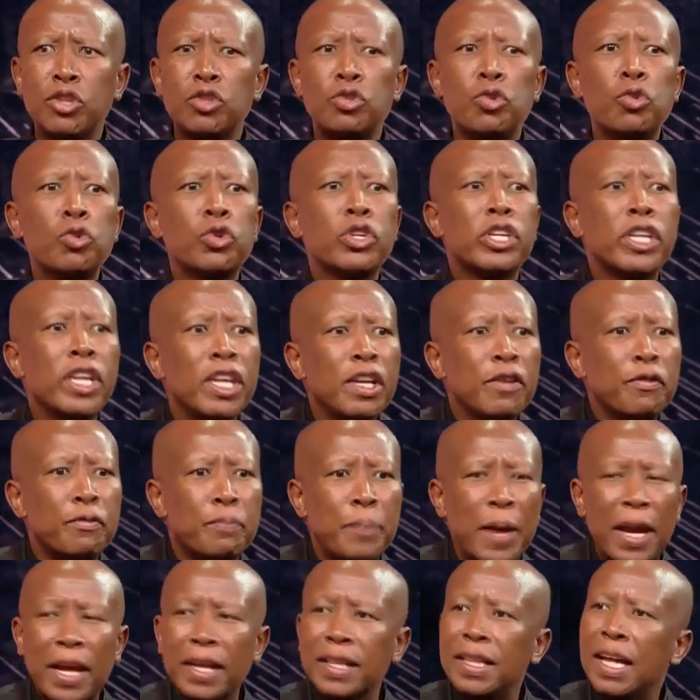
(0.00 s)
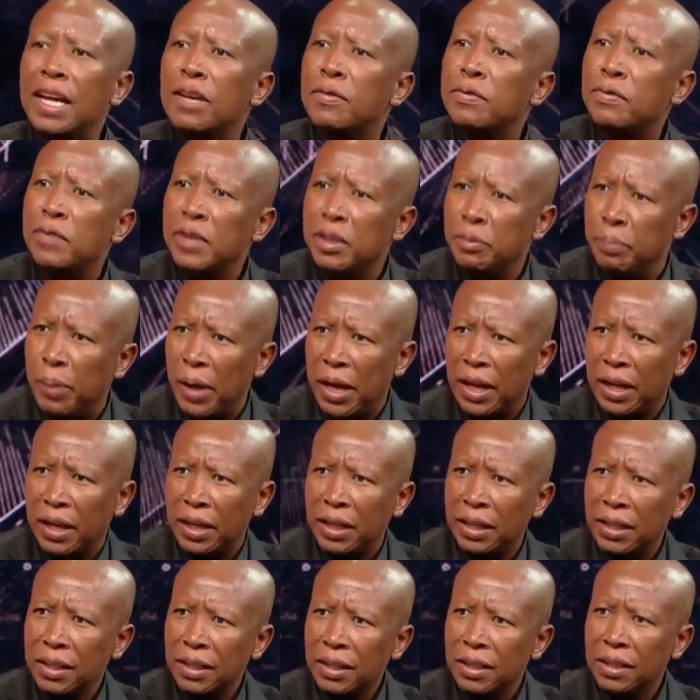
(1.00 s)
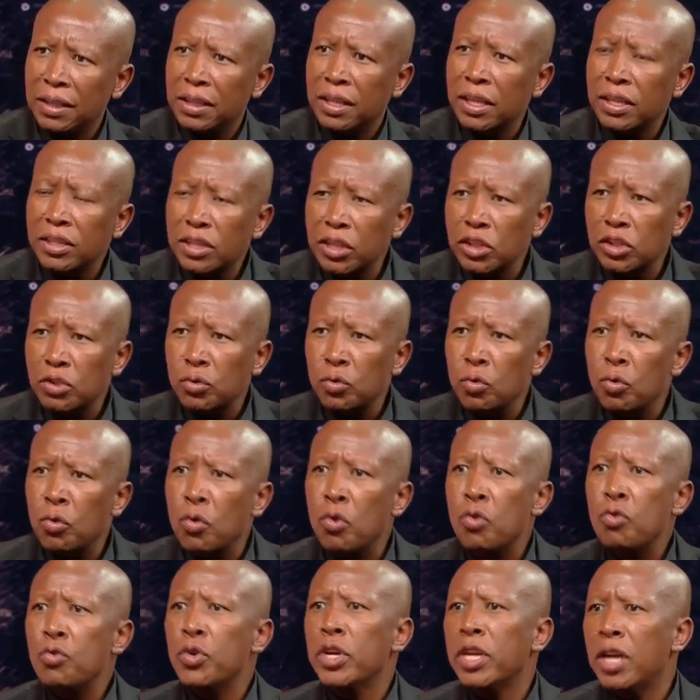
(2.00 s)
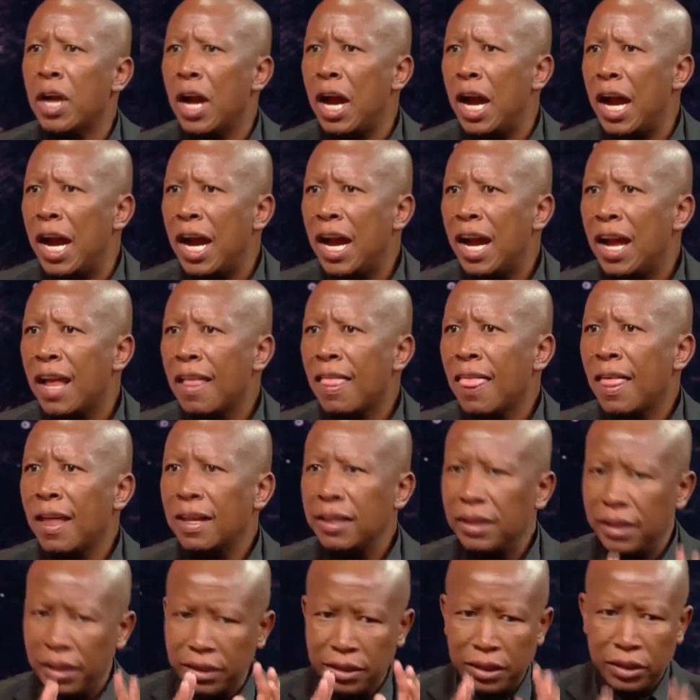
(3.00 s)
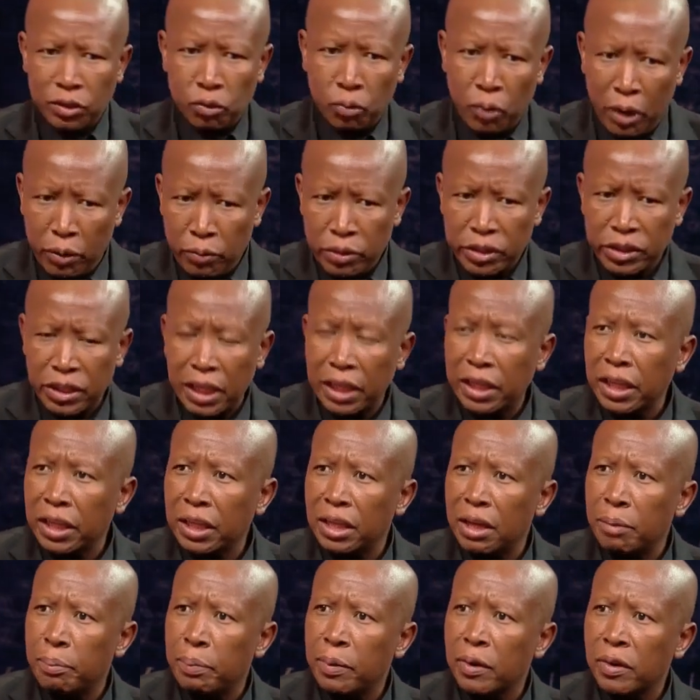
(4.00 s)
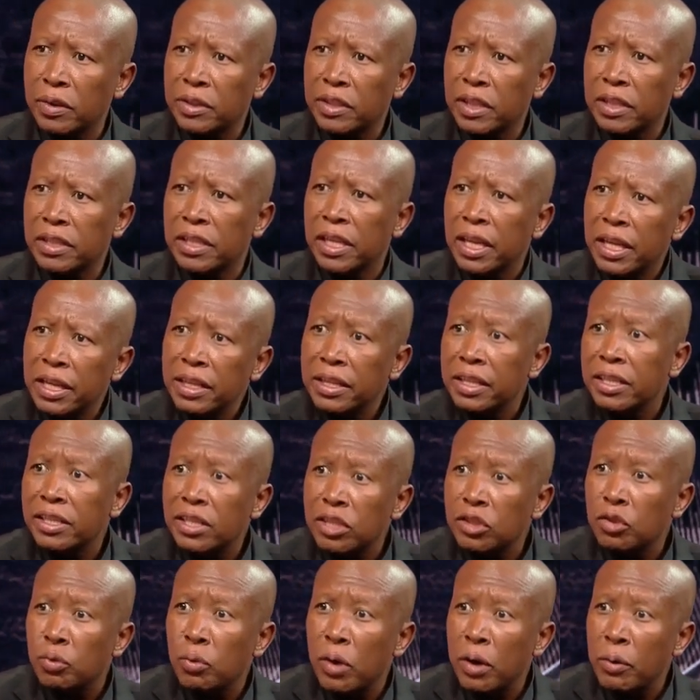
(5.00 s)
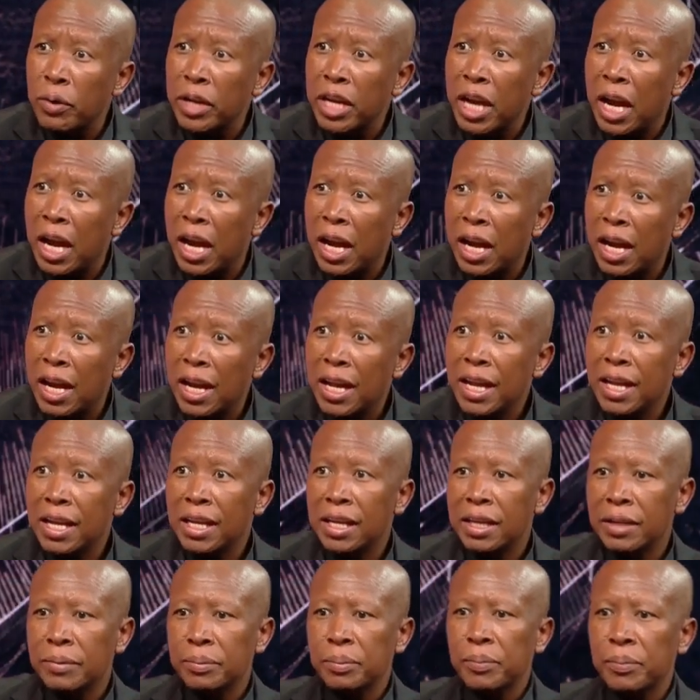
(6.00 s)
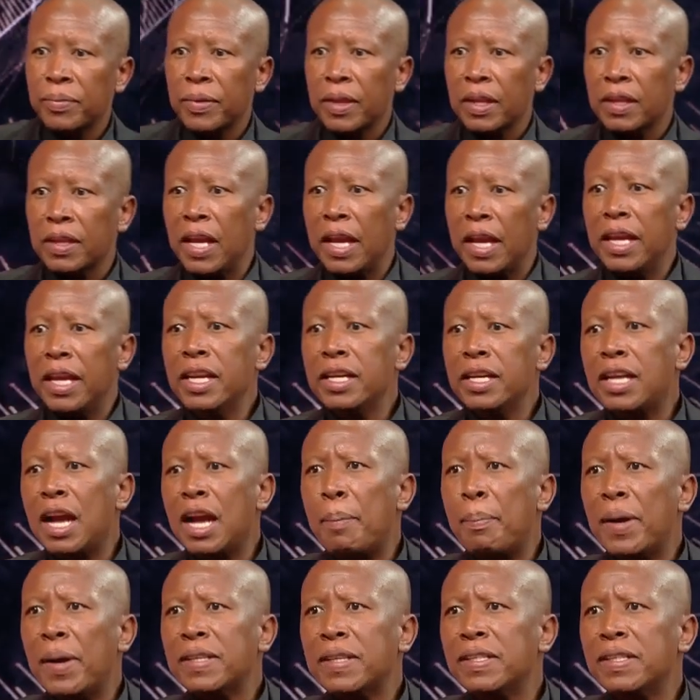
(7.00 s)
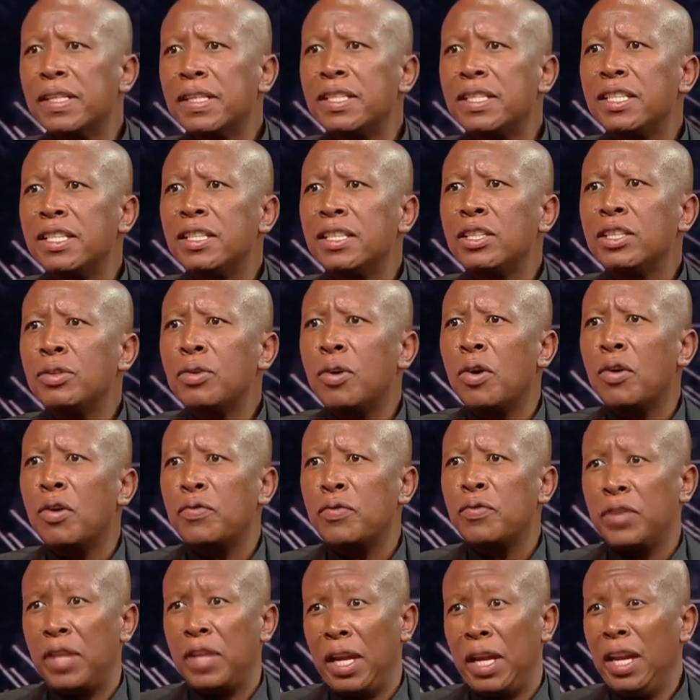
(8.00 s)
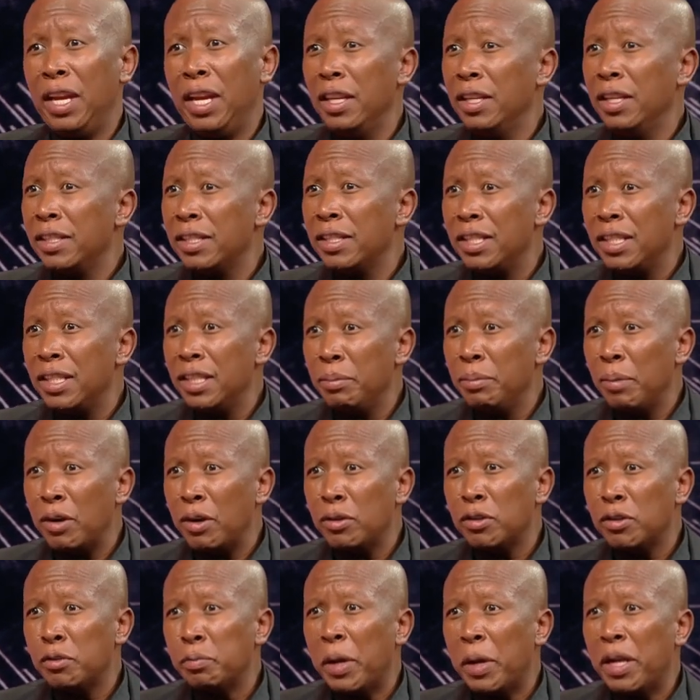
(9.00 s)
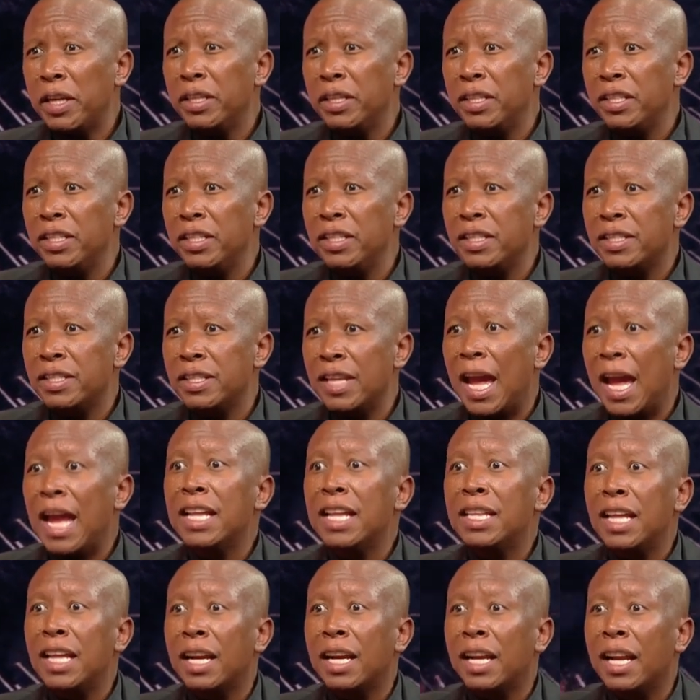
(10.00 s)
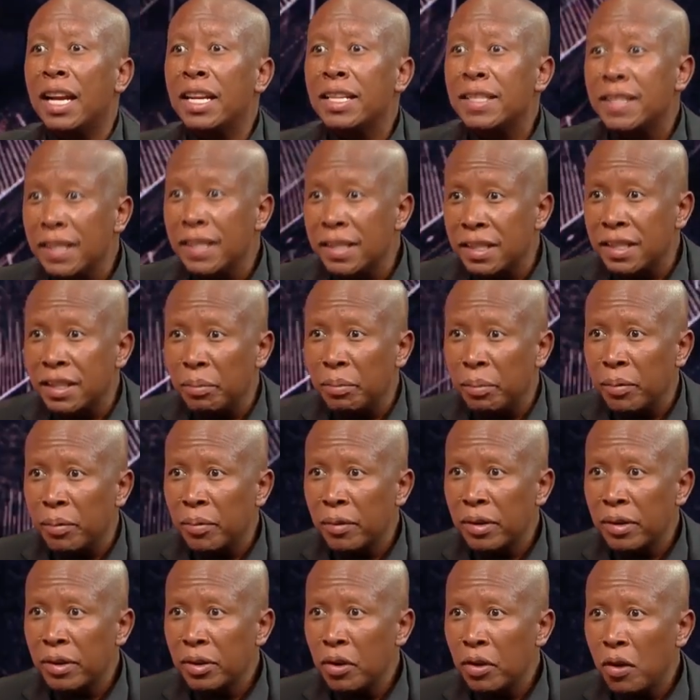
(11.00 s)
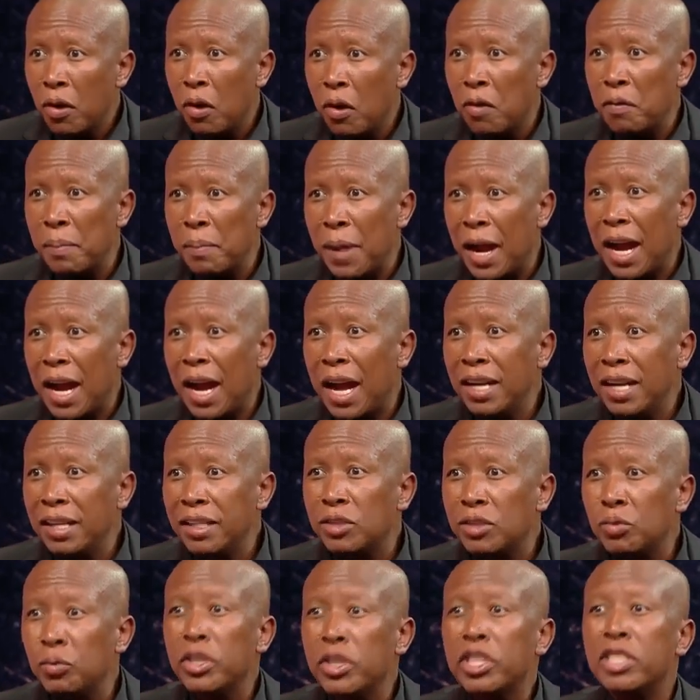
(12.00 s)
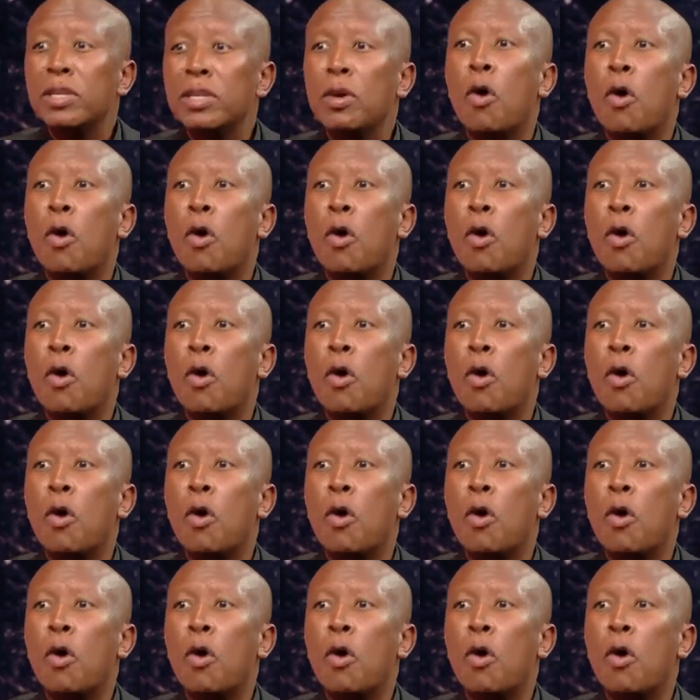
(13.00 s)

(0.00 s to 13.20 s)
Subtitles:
to give back that feedback. This is who we are. This is where we started the process. This is where we are. The incapacity of the ANC municipalities and the racism of Magalies, which